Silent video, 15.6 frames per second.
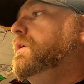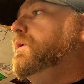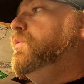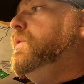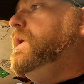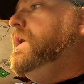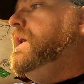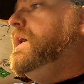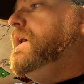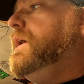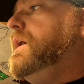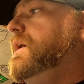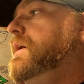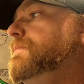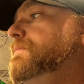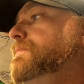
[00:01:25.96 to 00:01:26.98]
we
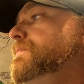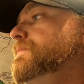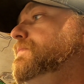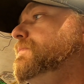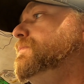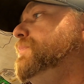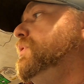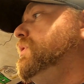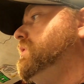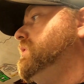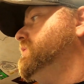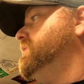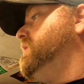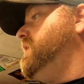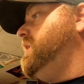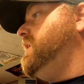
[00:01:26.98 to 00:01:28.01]

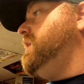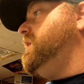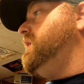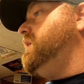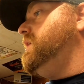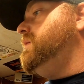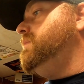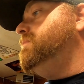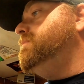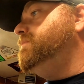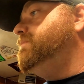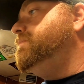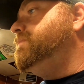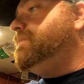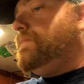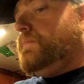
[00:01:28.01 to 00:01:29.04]
pulled the,
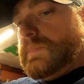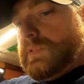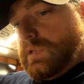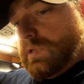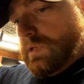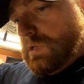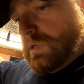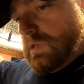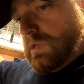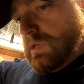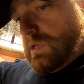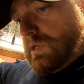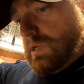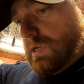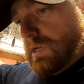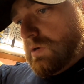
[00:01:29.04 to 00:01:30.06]

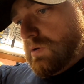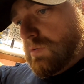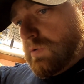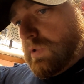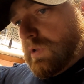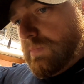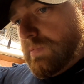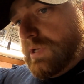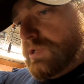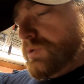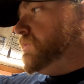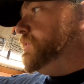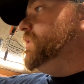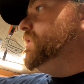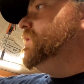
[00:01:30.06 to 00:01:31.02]
I don't know where that piece went